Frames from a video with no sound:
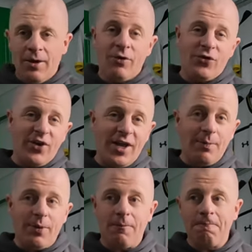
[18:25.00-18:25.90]
for
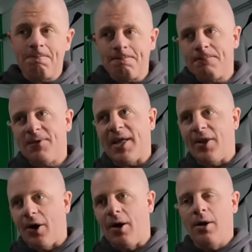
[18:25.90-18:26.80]
cheap, you're
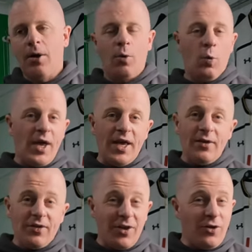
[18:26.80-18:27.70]
not.
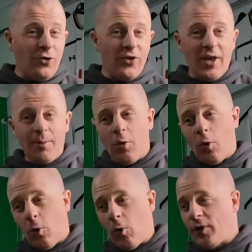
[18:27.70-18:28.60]
Wii's, you see them
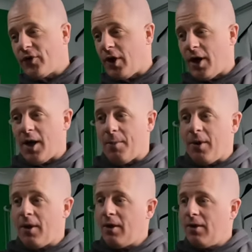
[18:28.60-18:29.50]
all the time,
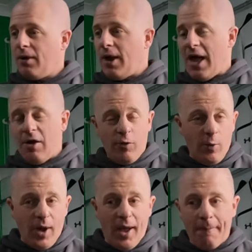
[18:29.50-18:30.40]

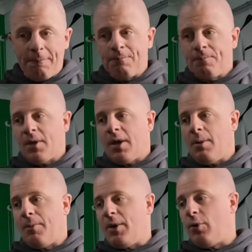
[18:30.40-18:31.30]
everywhere.
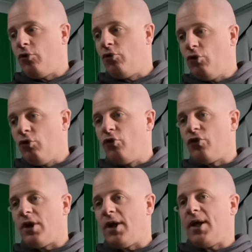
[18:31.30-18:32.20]
And people
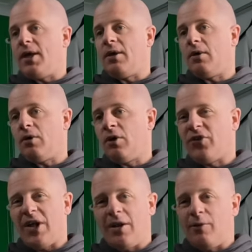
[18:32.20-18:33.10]
usually are
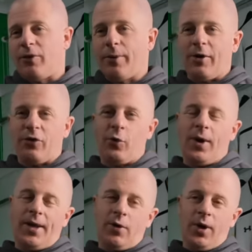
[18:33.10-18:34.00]
selling them for about
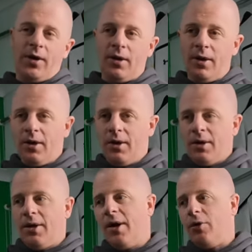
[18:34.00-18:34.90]
20 quid.
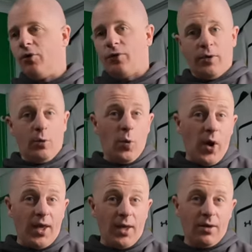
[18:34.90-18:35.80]
You know, just for the
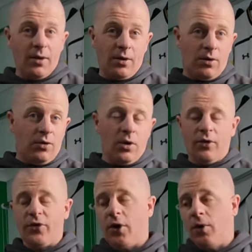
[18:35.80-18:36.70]
Wii
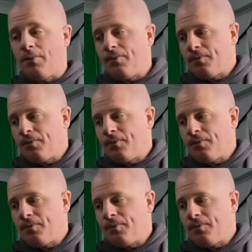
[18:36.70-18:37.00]
console.